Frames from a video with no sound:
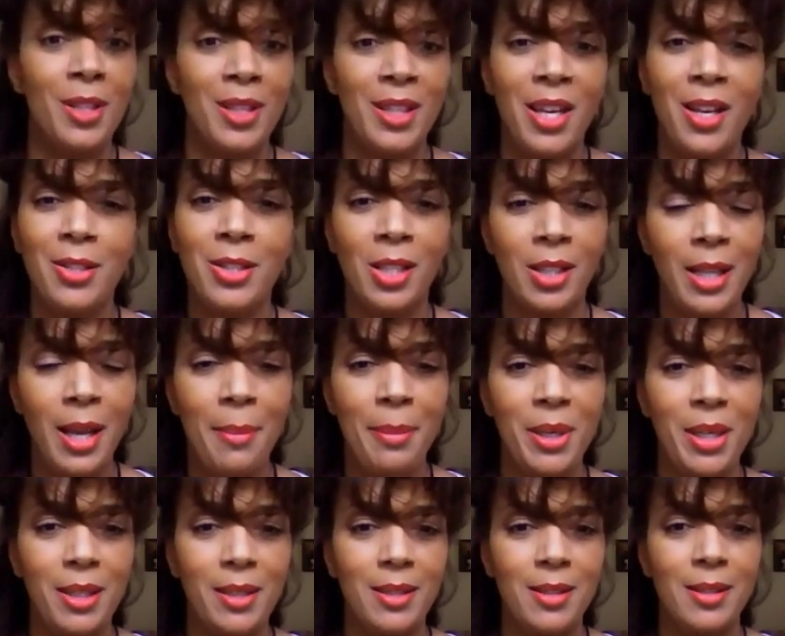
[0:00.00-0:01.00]
they're
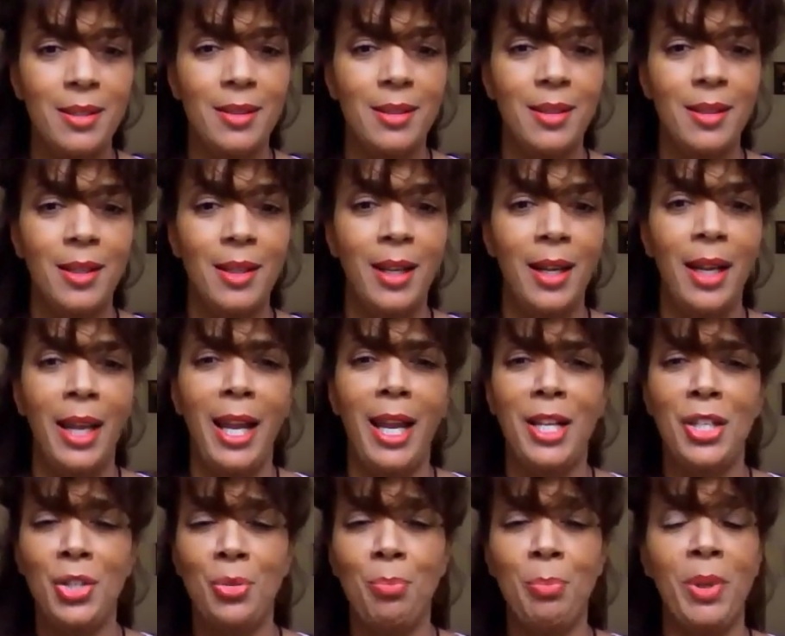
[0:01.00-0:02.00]
celebrities.
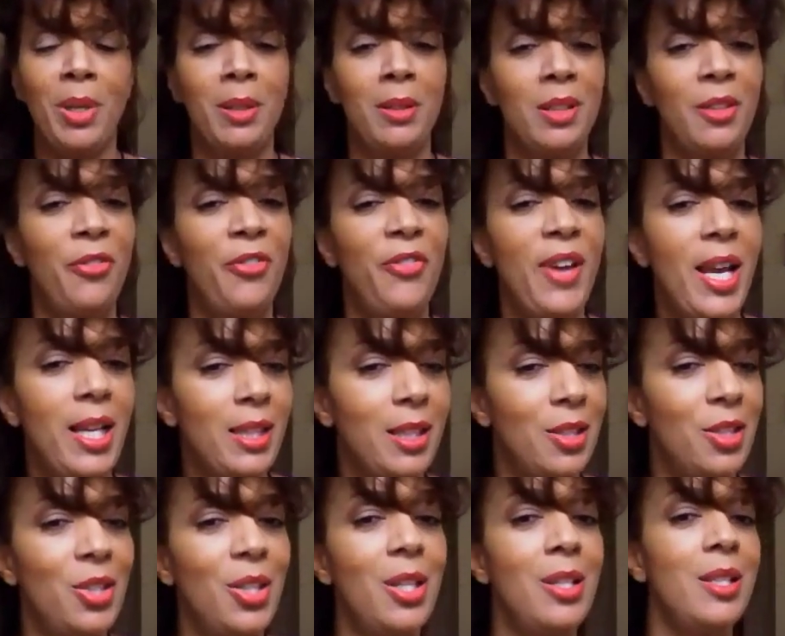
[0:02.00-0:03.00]
And she, but the fact
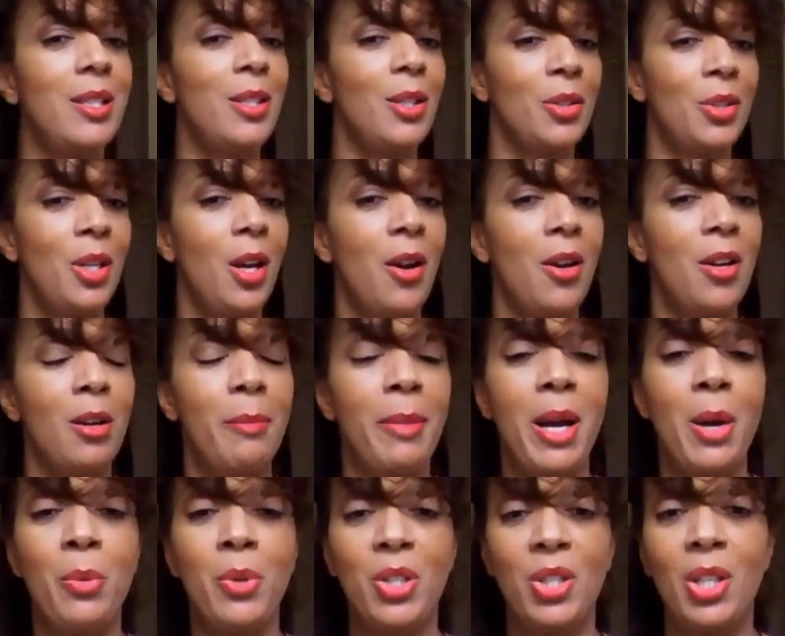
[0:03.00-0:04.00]
that she's still talking
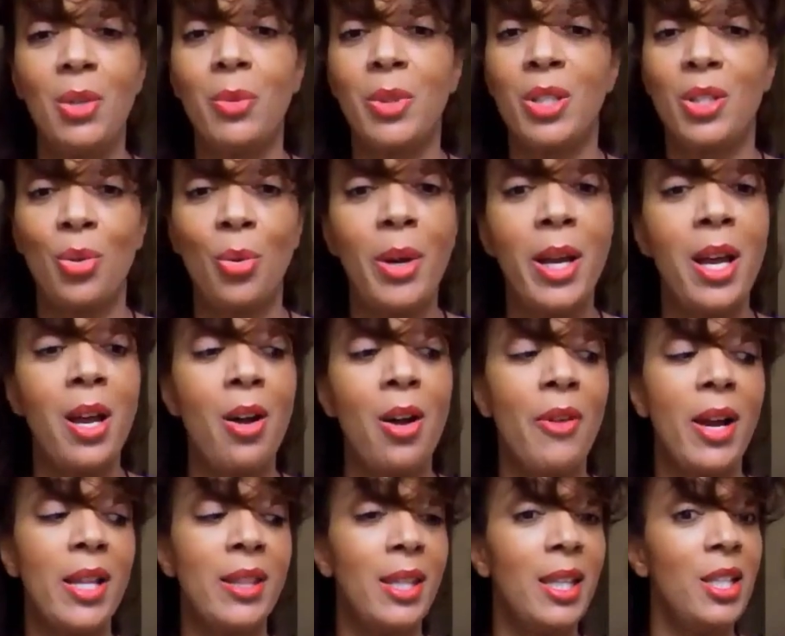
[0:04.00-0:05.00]
about when she was
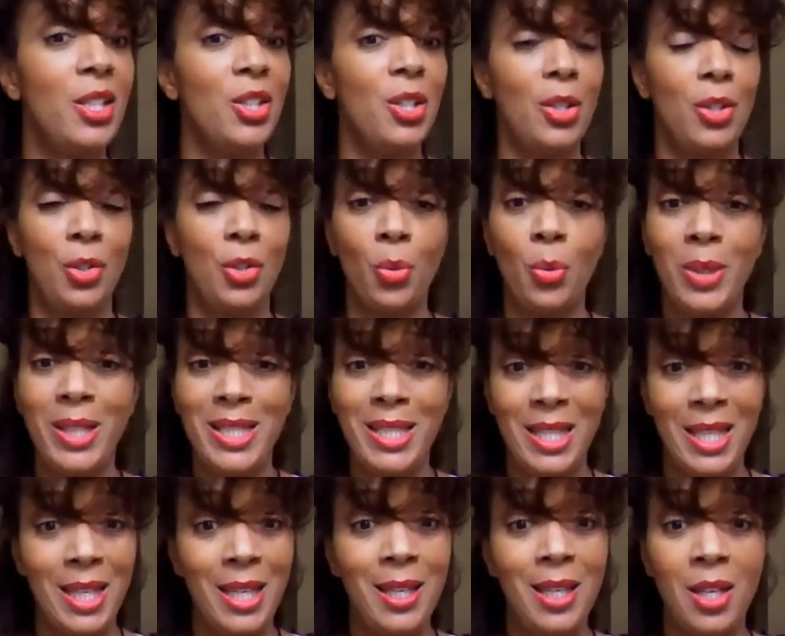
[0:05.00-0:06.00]
12, I think she's
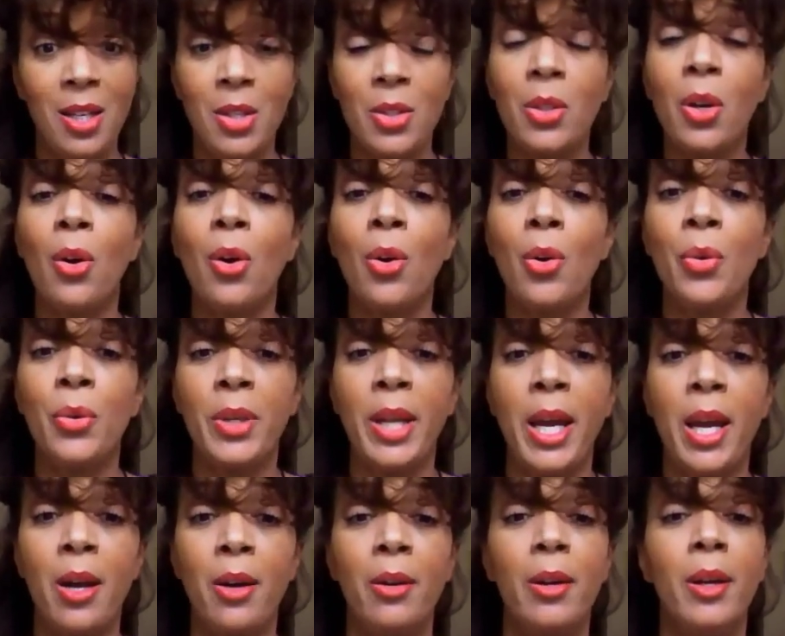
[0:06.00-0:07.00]
20 years old
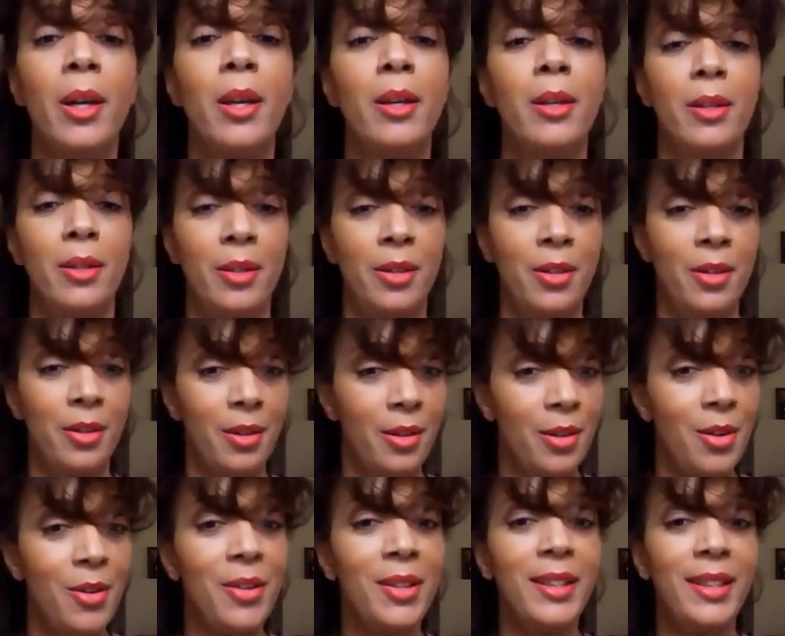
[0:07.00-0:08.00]
now.
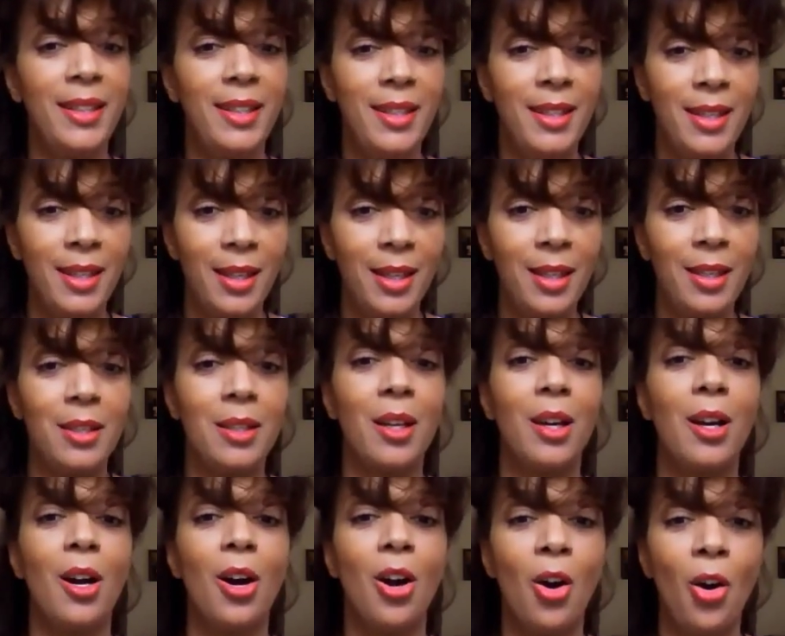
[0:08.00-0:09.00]
Girl, get
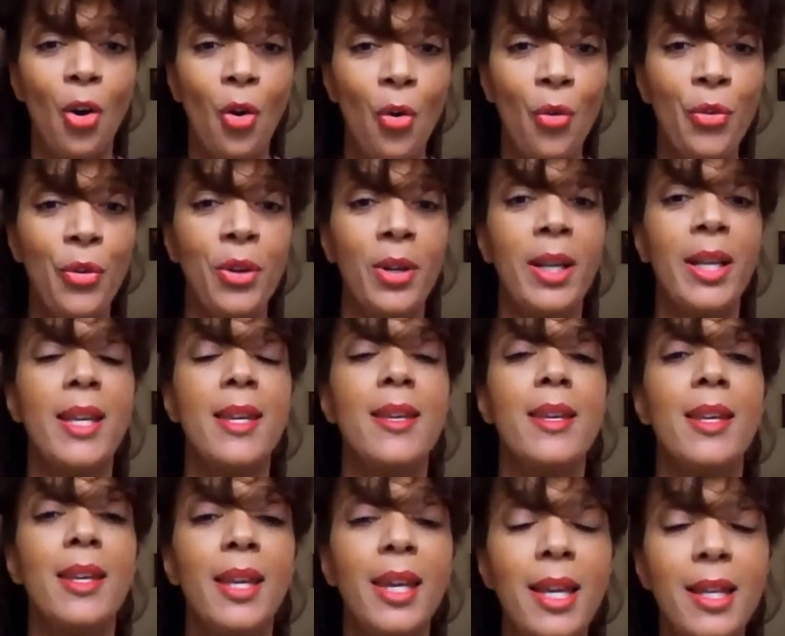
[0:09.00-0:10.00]
over
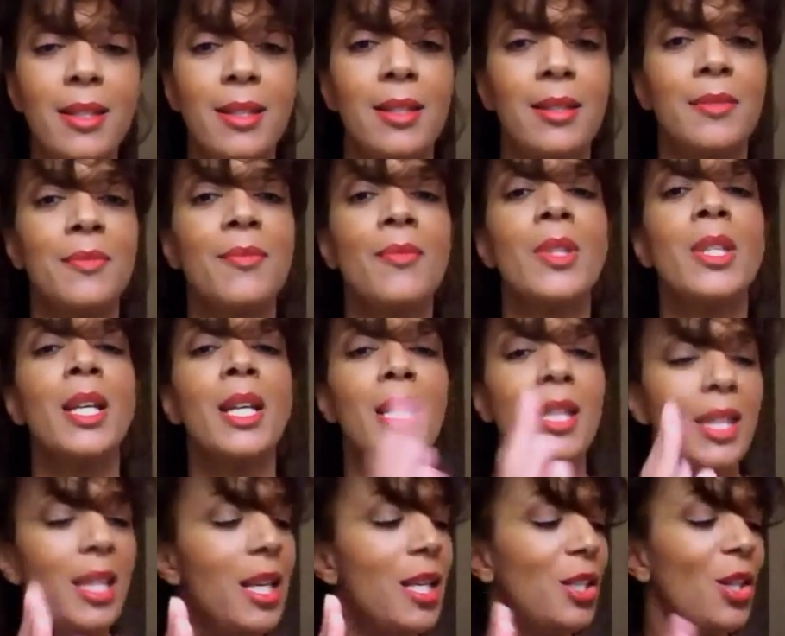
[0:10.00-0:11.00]
it.
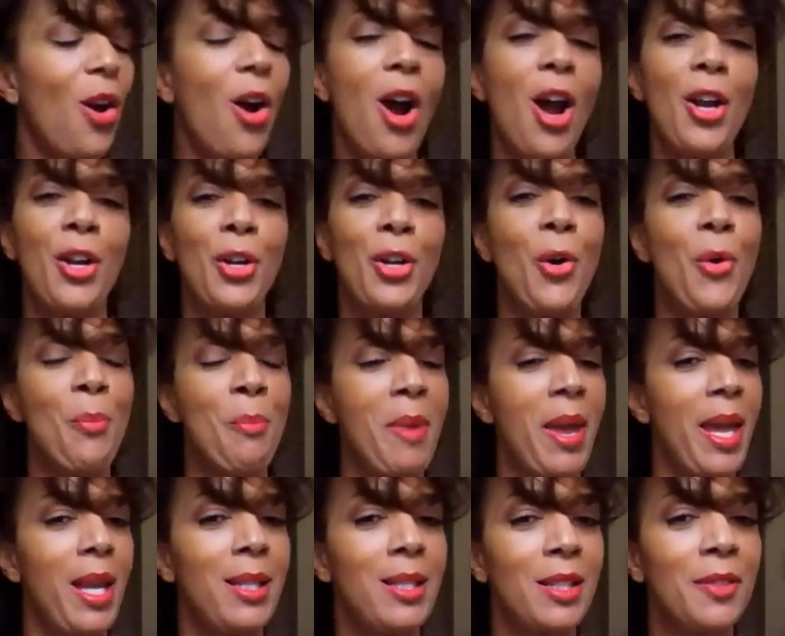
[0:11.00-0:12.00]
This article
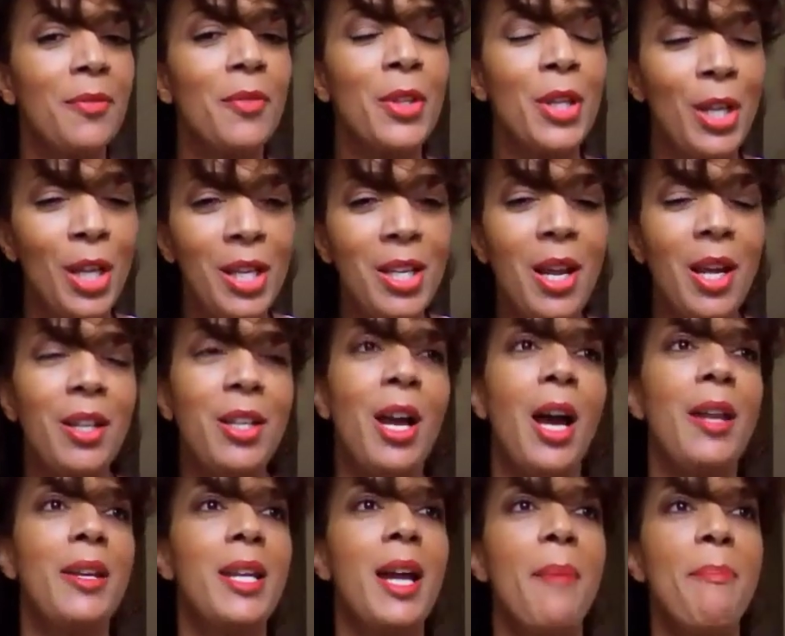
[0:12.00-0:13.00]
makes not
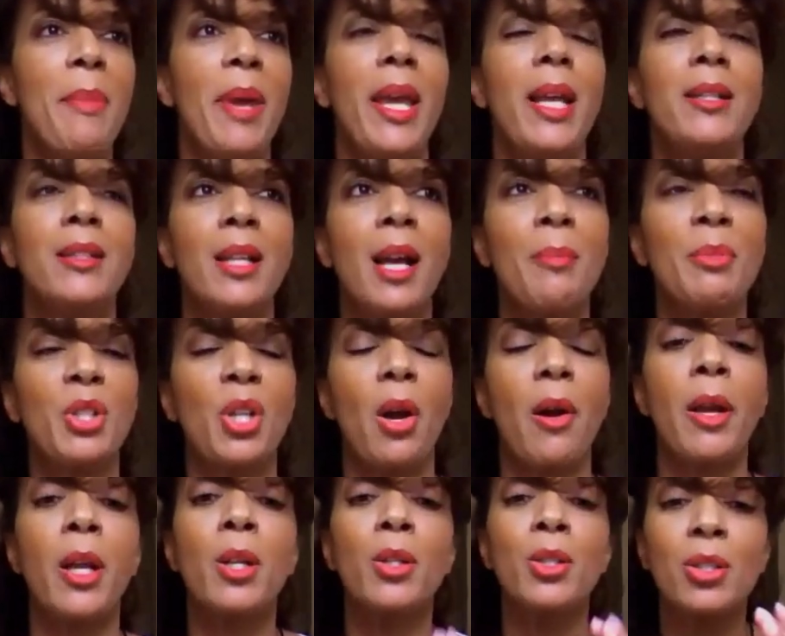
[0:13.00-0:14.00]
not, not makes, I'm
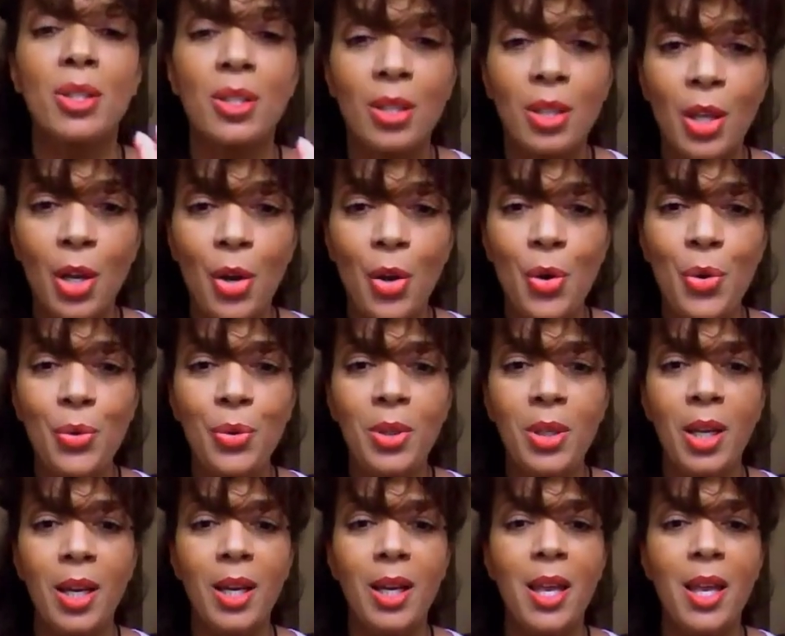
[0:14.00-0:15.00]
sorry. Sloane